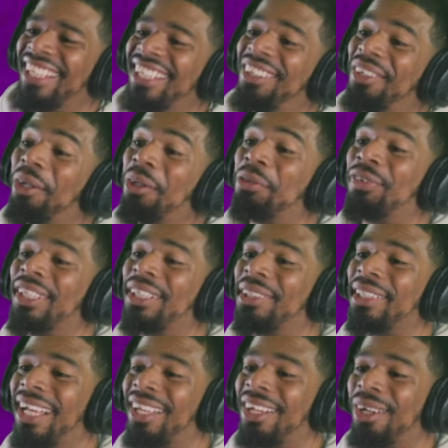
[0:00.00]
he gonna figure
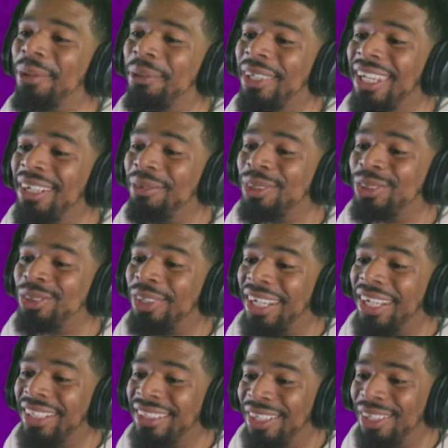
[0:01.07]
it out on whatever
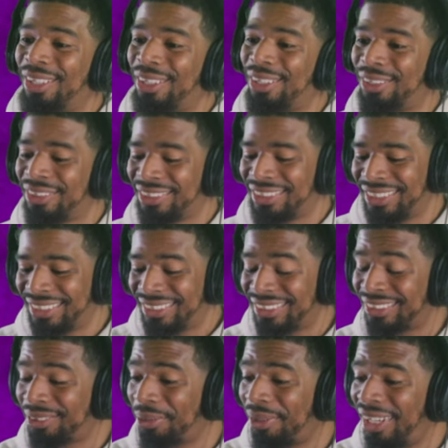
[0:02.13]
track, dog. This is
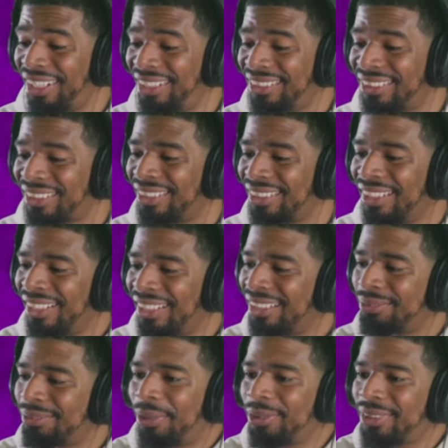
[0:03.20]
crazy.
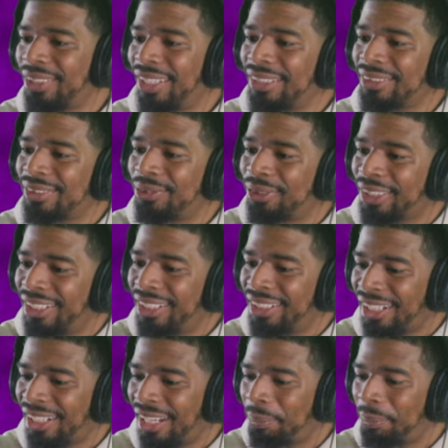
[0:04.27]
Is Bottas been getting get
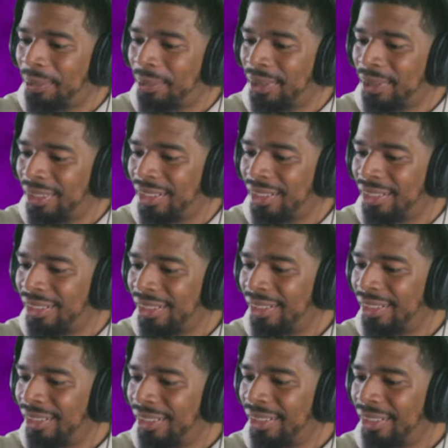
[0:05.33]
Lappy?
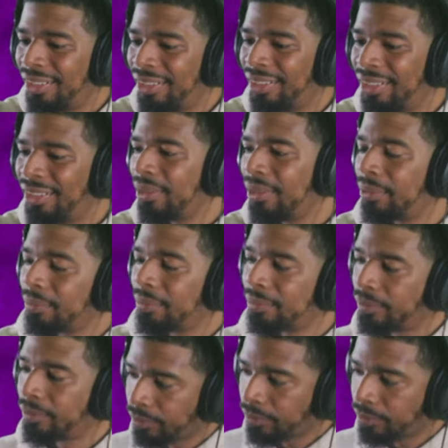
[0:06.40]
He made on run number